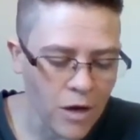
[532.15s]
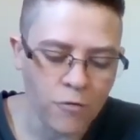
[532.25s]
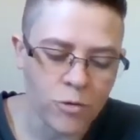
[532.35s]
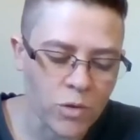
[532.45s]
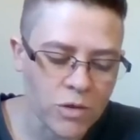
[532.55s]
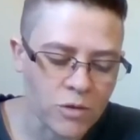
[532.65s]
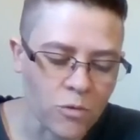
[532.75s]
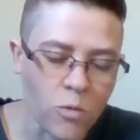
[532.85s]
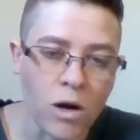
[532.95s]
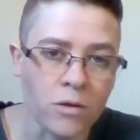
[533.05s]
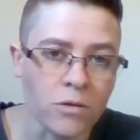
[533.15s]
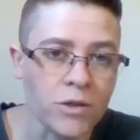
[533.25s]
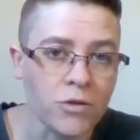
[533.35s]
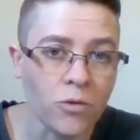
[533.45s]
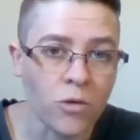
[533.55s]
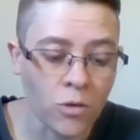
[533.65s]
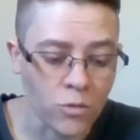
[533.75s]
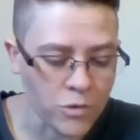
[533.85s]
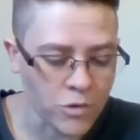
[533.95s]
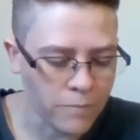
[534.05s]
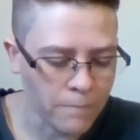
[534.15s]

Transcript: Every once in a while, it groaned.